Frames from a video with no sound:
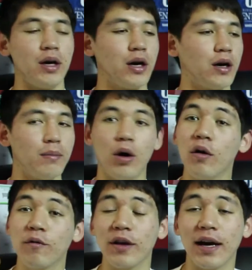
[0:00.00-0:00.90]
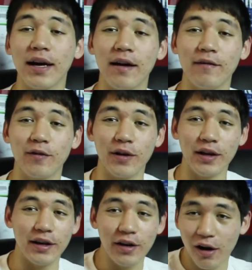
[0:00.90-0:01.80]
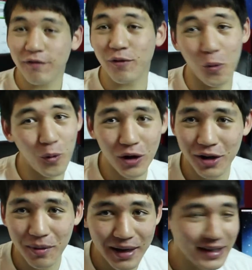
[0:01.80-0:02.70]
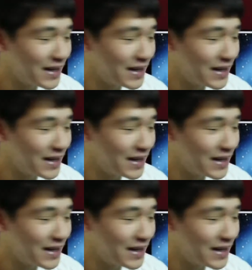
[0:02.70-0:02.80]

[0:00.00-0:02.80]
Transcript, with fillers: Um, hopefully I have enough for one on my